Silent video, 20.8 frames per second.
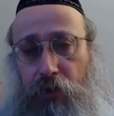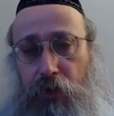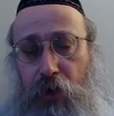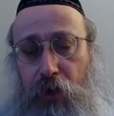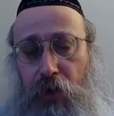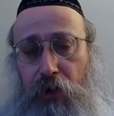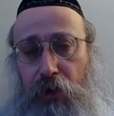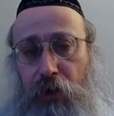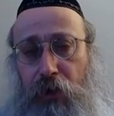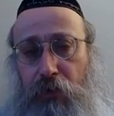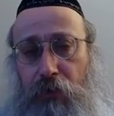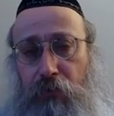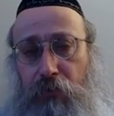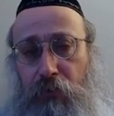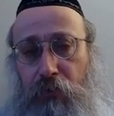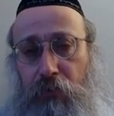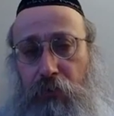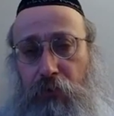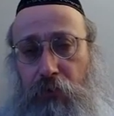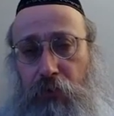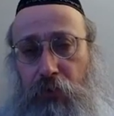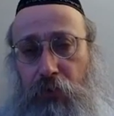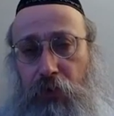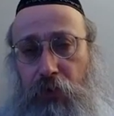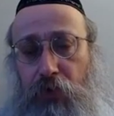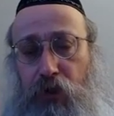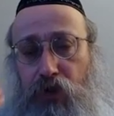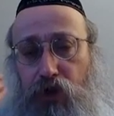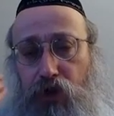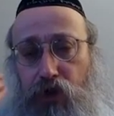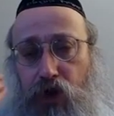Torah
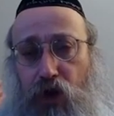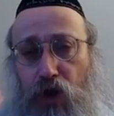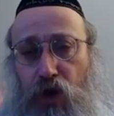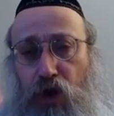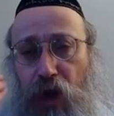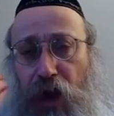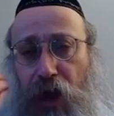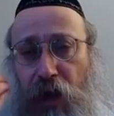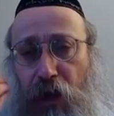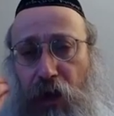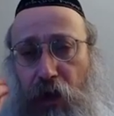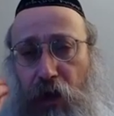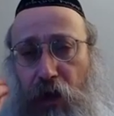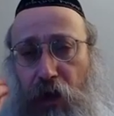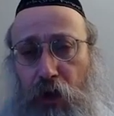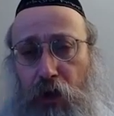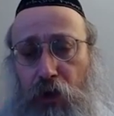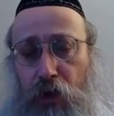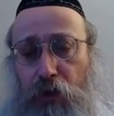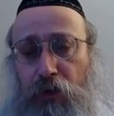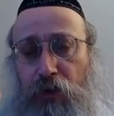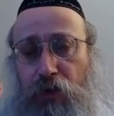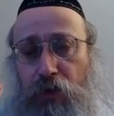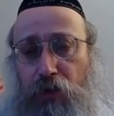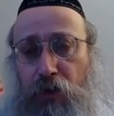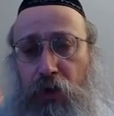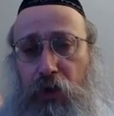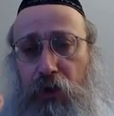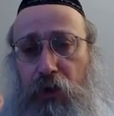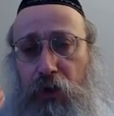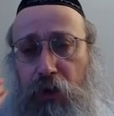or the
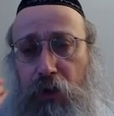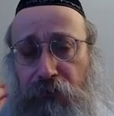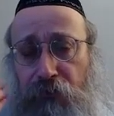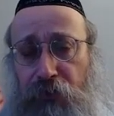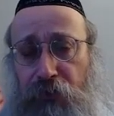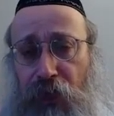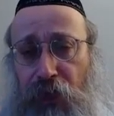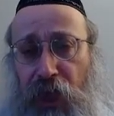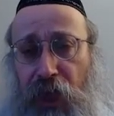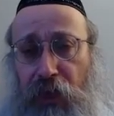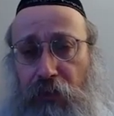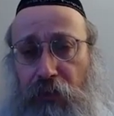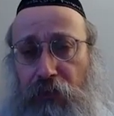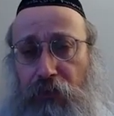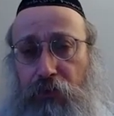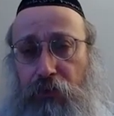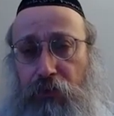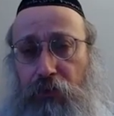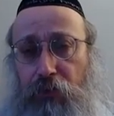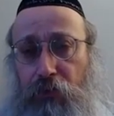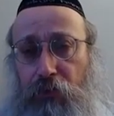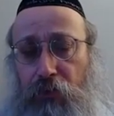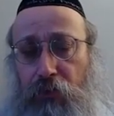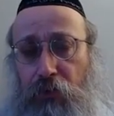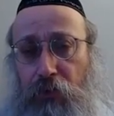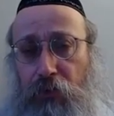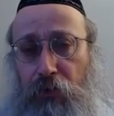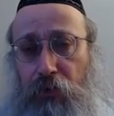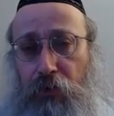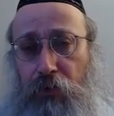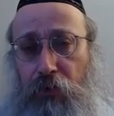Torah of light,
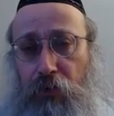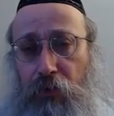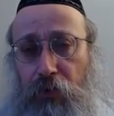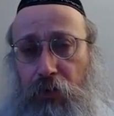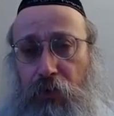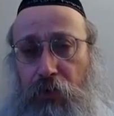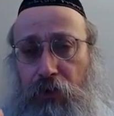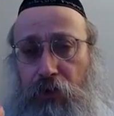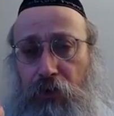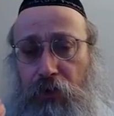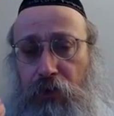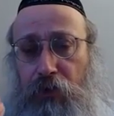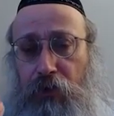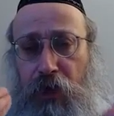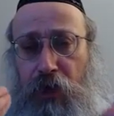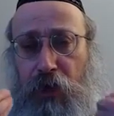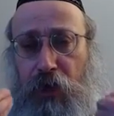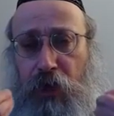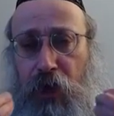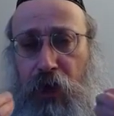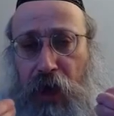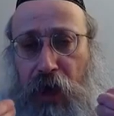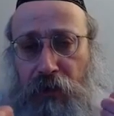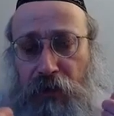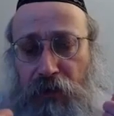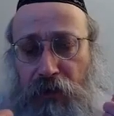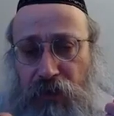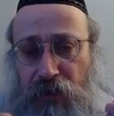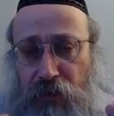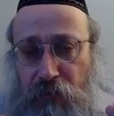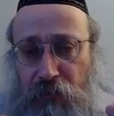the
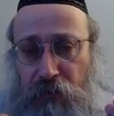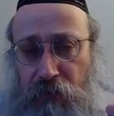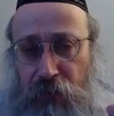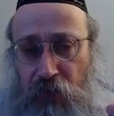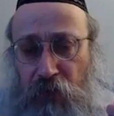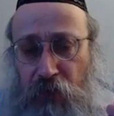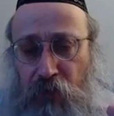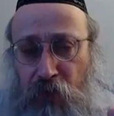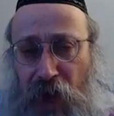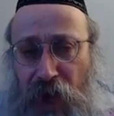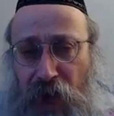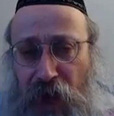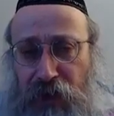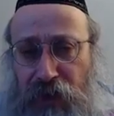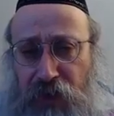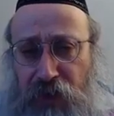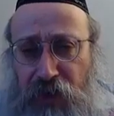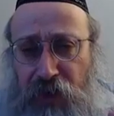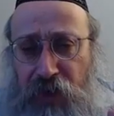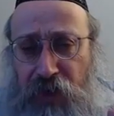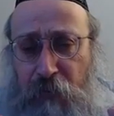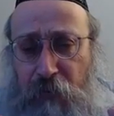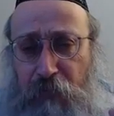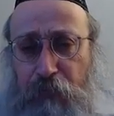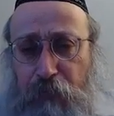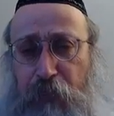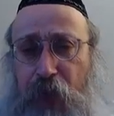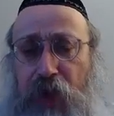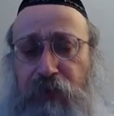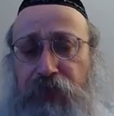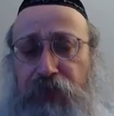rising
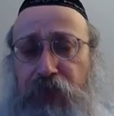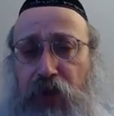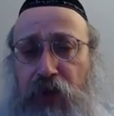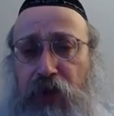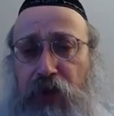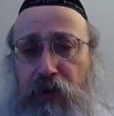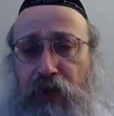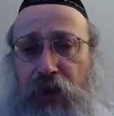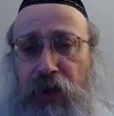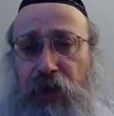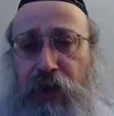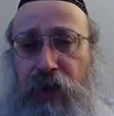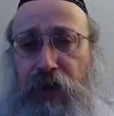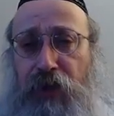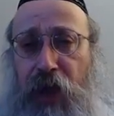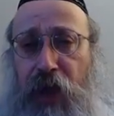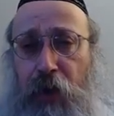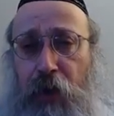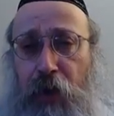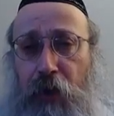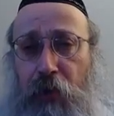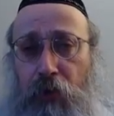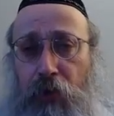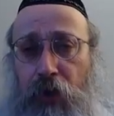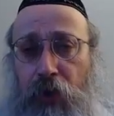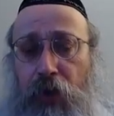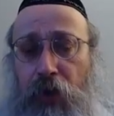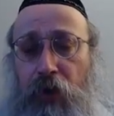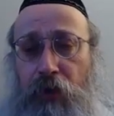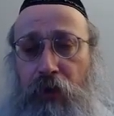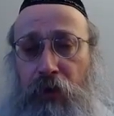above the here and
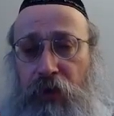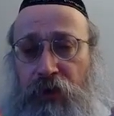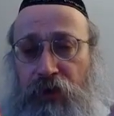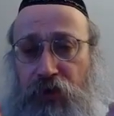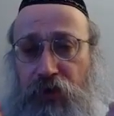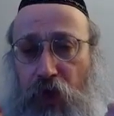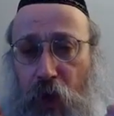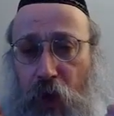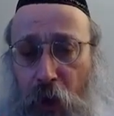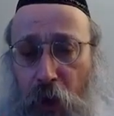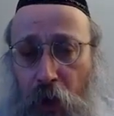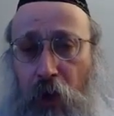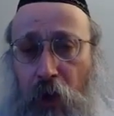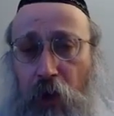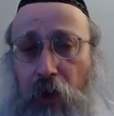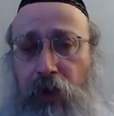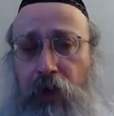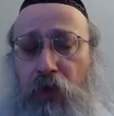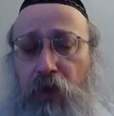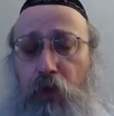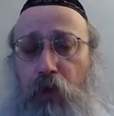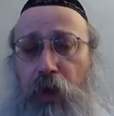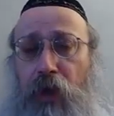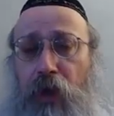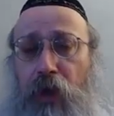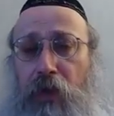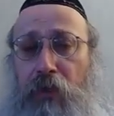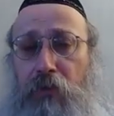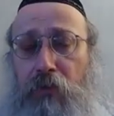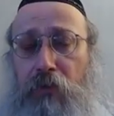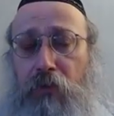now, is the only
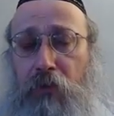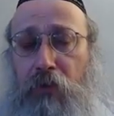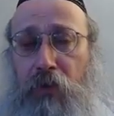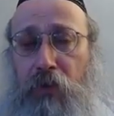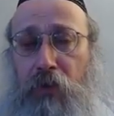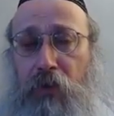way